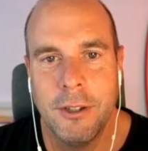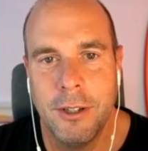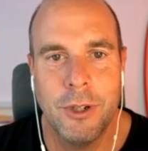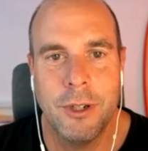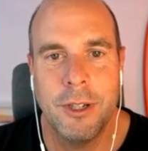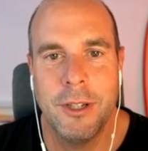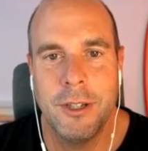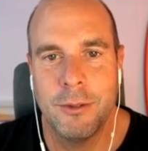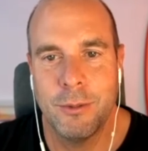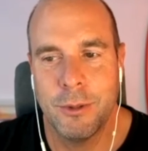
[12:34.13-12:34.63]

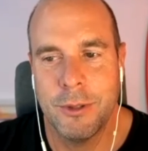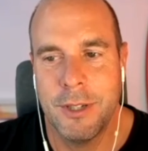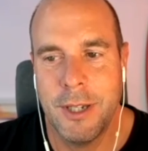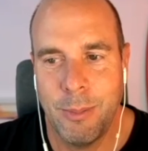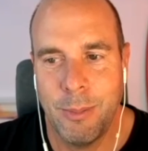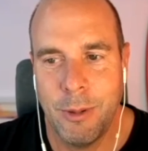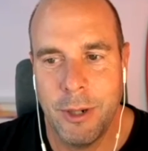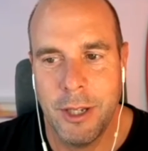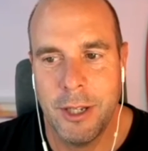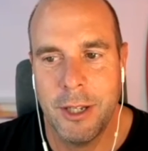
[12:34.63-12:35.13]
here's what's
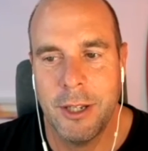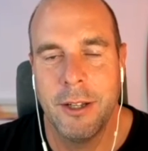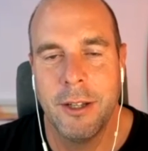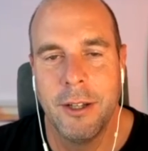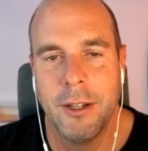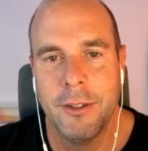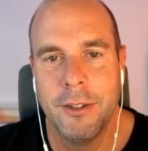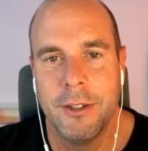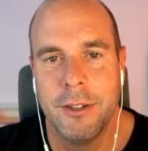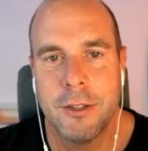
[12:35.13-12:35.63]
happening,
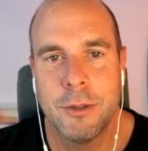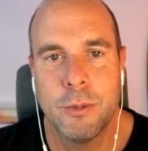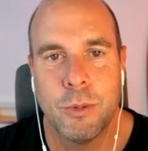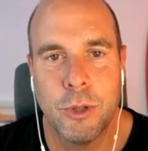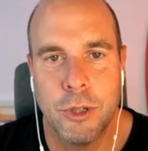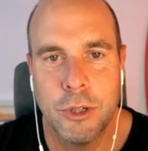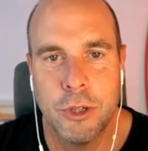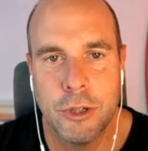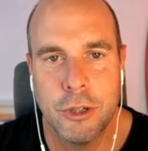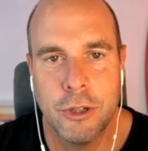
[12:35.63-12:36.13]
this is
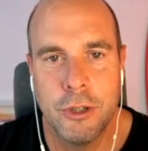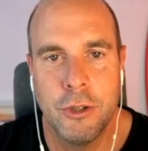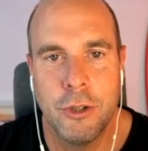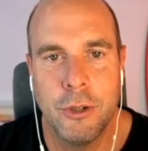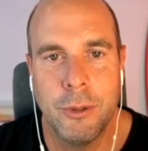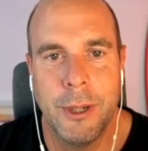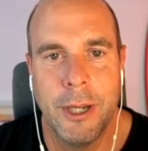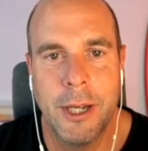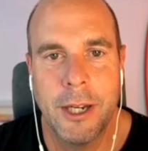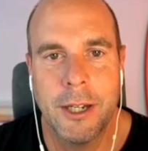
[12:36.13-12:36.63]
what you should do
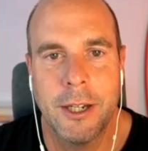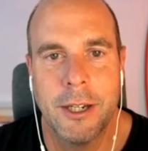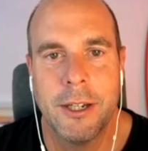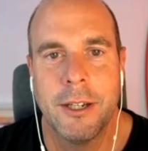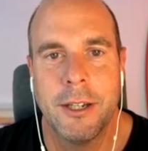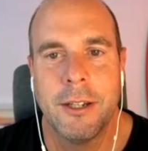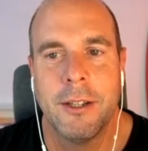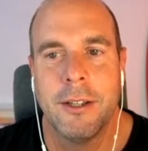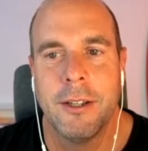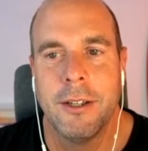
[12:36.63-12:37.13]
about it,
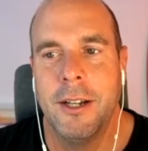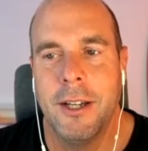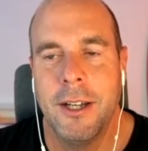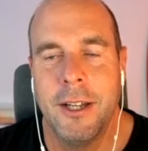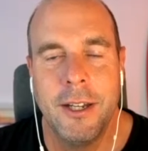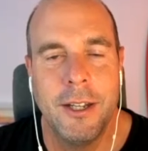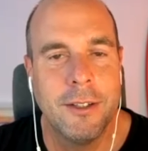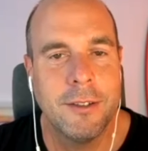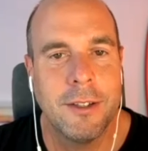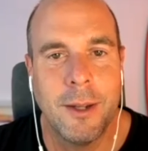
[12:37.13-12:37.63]

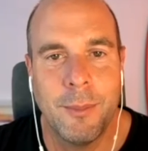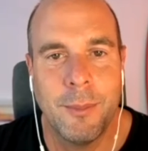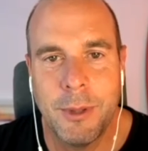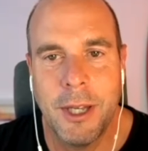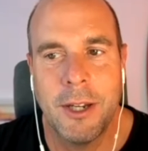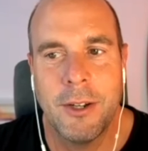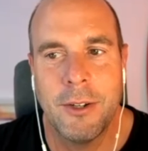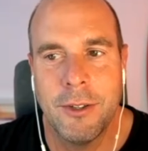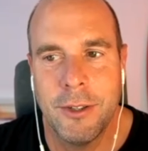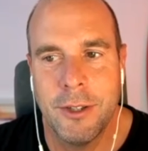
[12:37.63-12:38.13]
and here's an
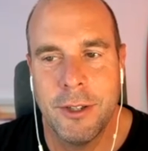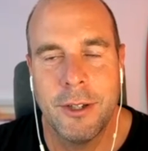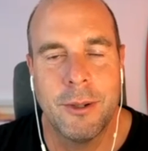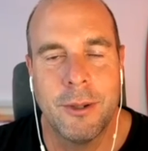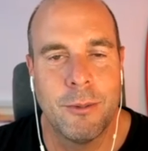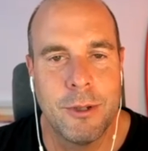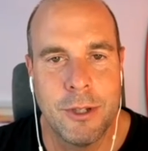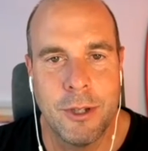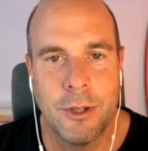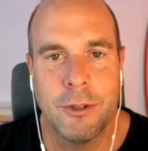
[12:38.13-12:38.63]
update on the
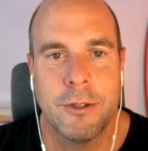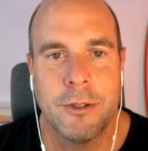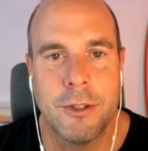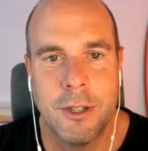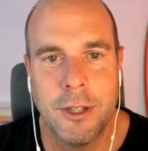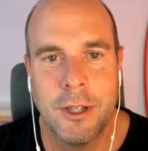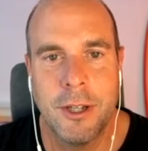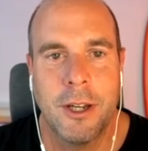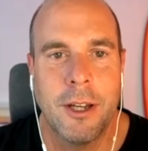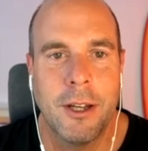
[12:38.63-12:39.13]
results
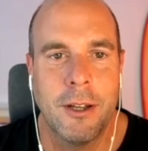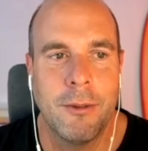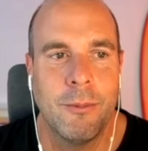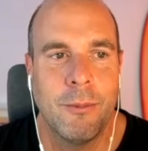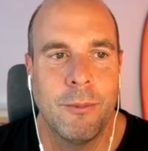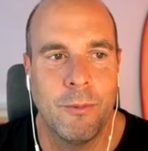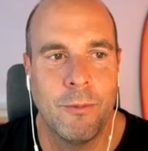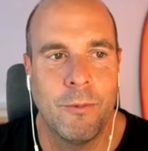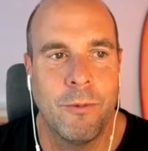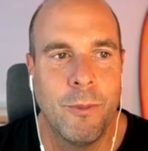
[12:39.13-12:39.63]
that
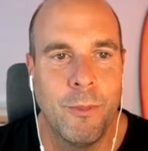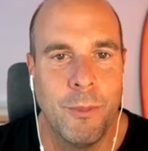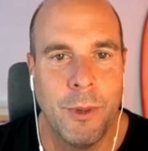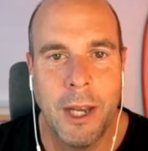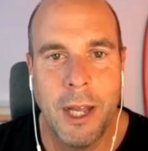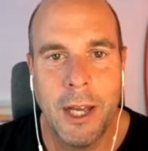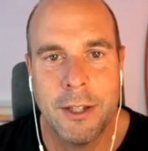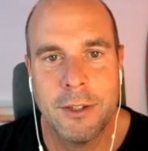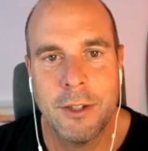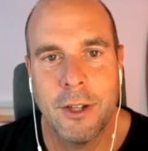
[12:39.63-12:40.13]
from the
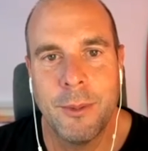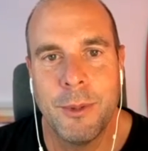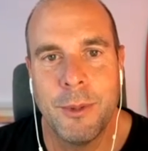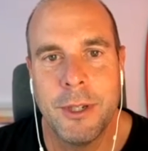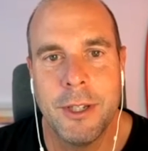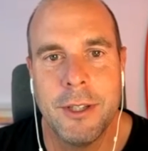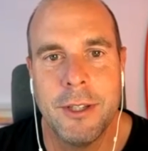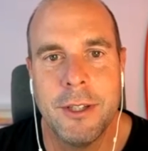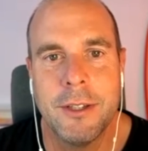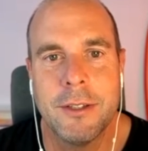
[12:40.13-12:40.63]
last time you
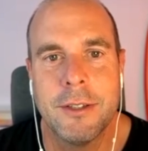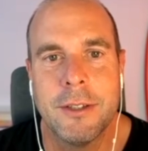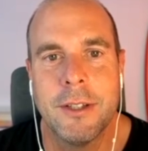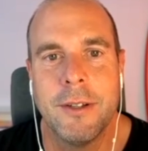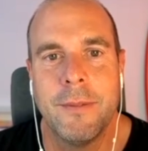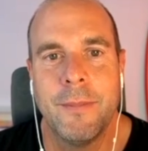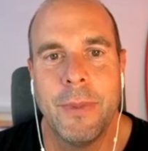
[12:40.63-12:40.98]
did this.